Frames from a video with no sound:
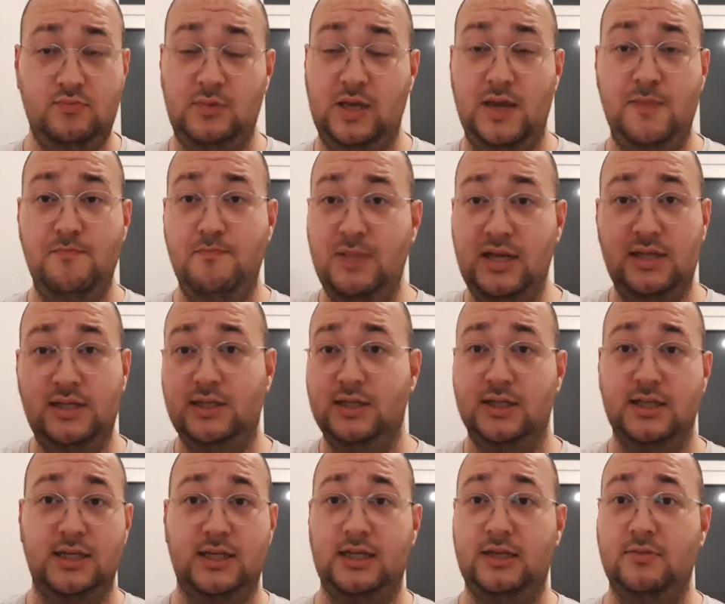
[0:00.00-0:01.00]

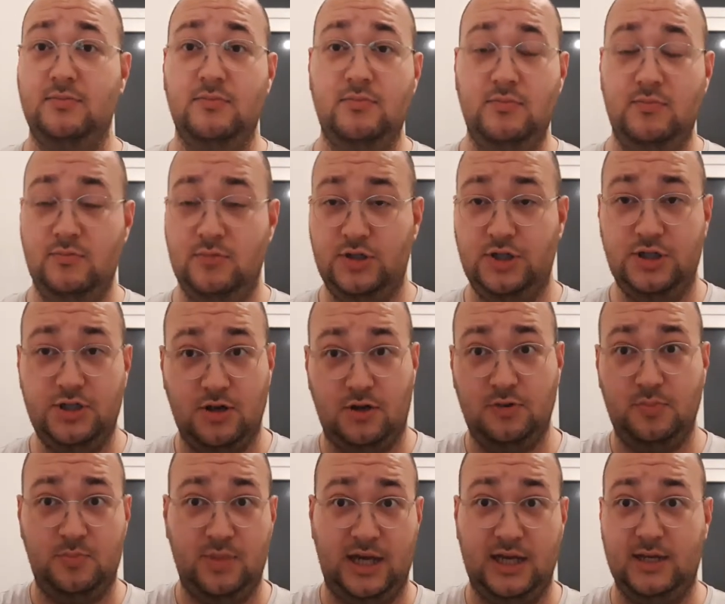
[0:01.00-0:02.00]
immediately
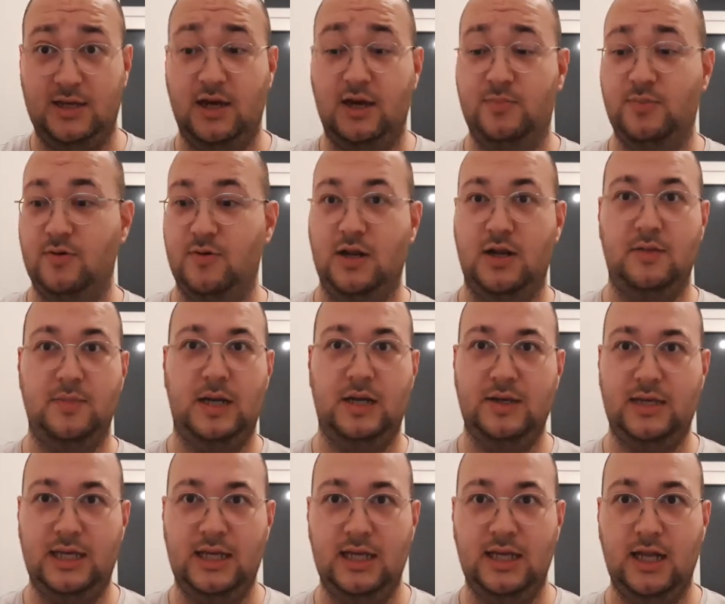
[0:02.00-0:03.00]
shot back up around about
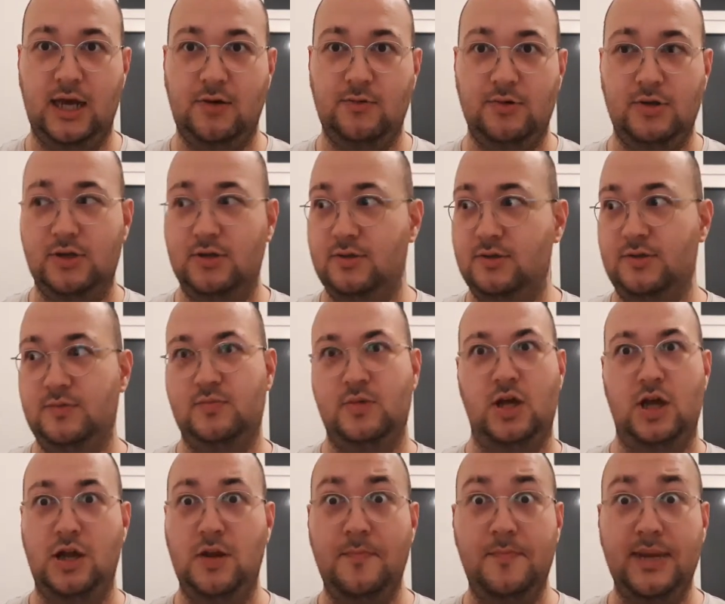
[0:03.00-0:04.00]
a kilo and,
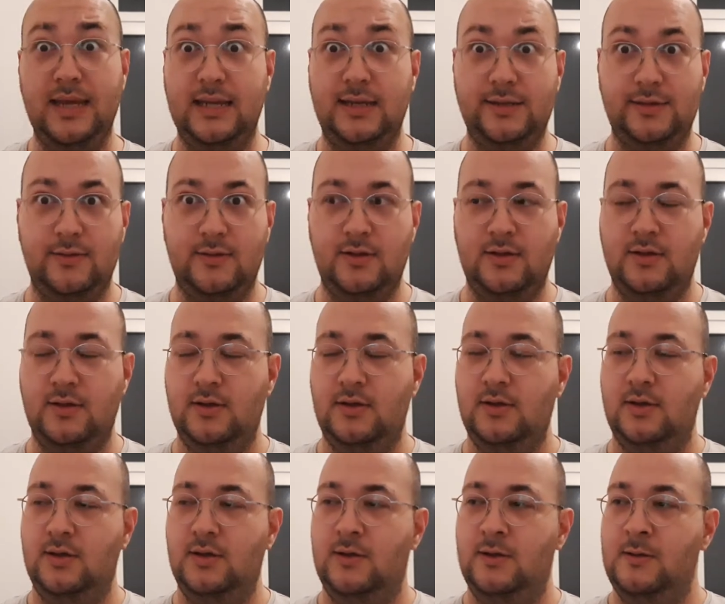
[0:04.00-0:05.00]
and a bit.
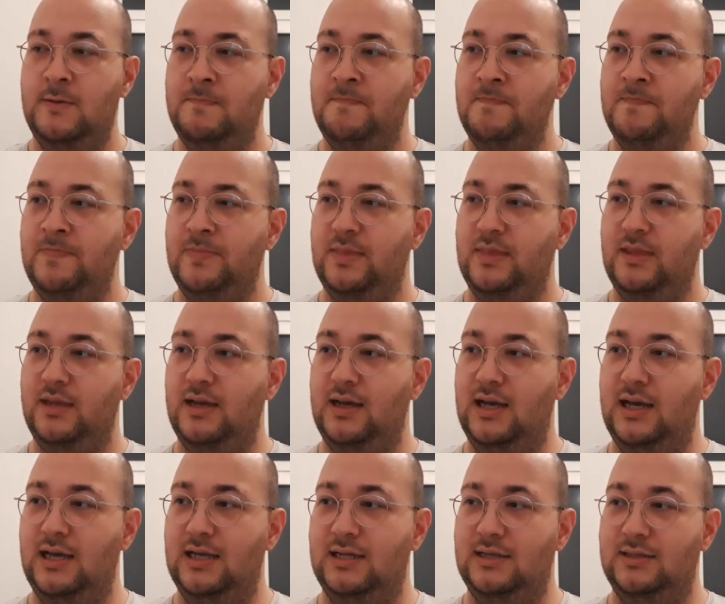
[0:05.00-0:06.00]

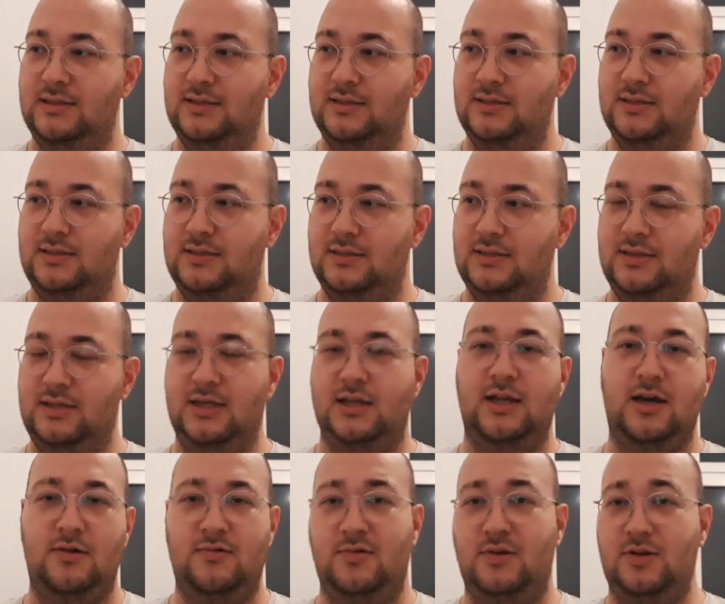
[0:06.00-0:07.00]
And you
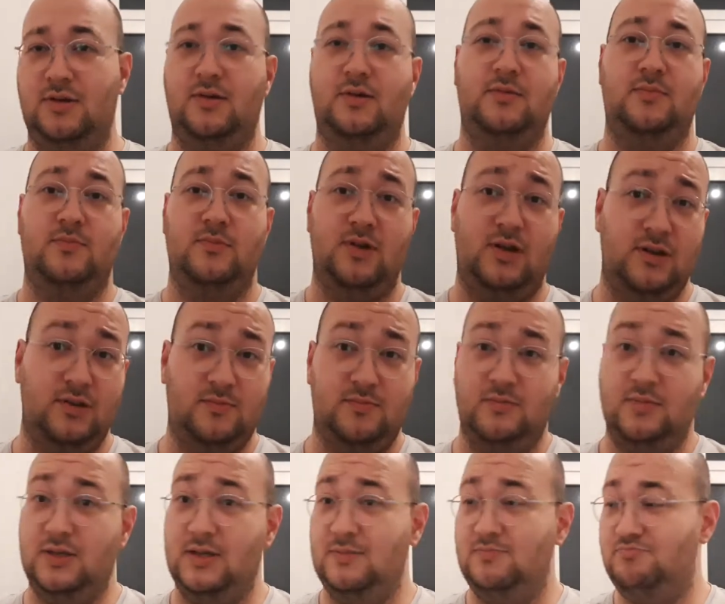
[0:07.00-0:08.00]
know, I, I, I
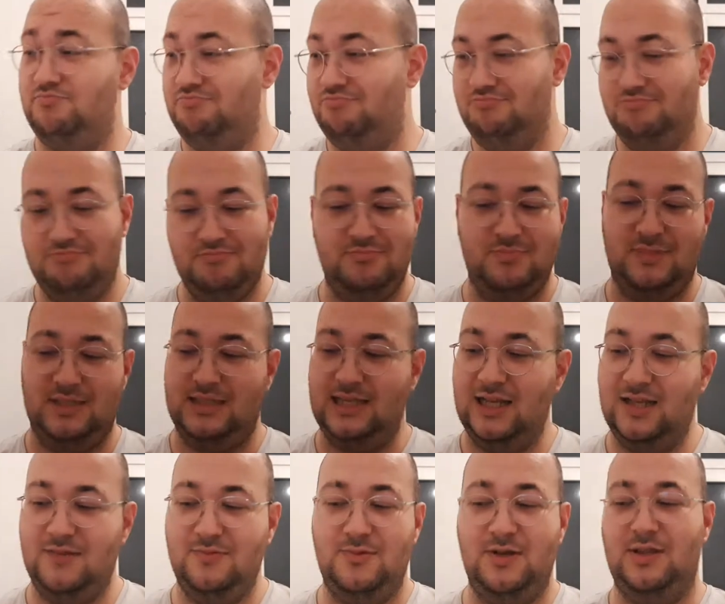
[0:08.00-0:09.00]

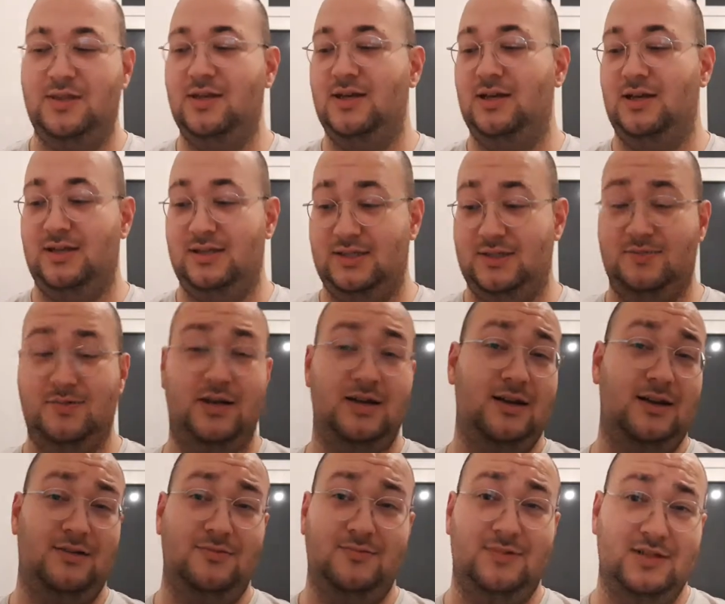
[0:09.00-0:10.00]
dealt with it. I just went,
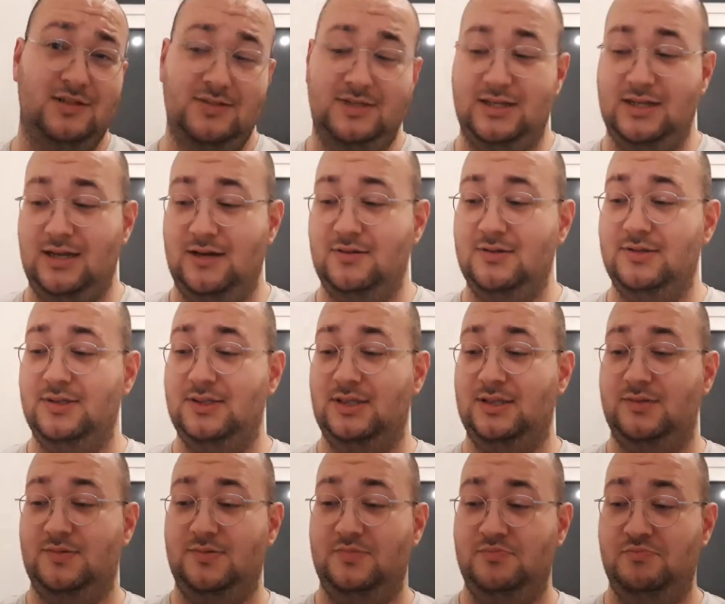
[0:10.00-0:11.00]
oh, well, you know, I
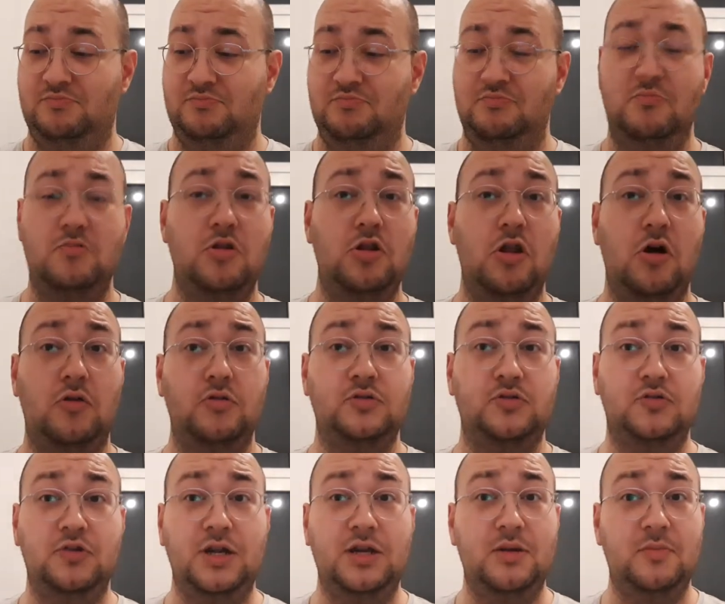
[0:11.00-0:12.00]
just
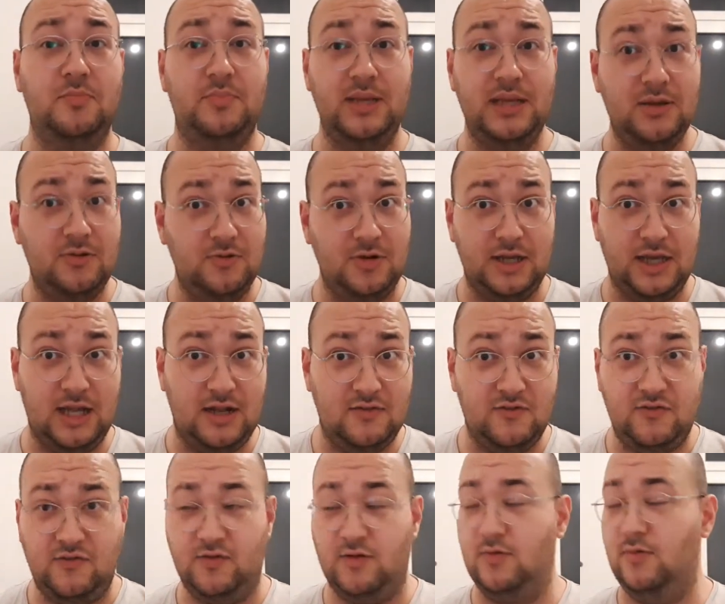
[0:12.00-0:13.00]
not drink beer again
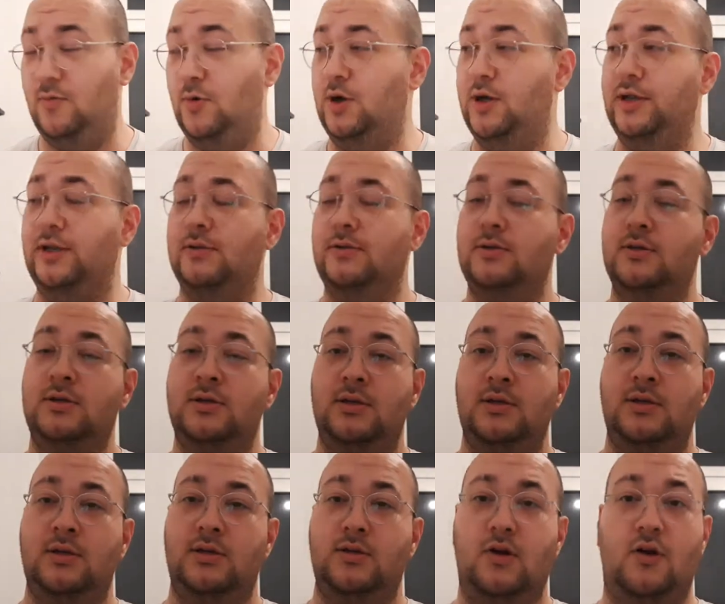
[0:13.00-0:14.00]
for a while.
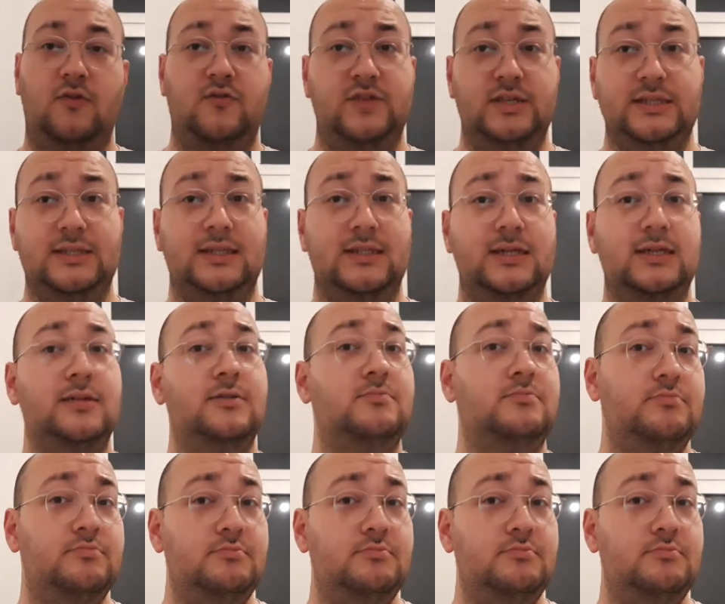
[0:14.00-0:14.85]
Obviously,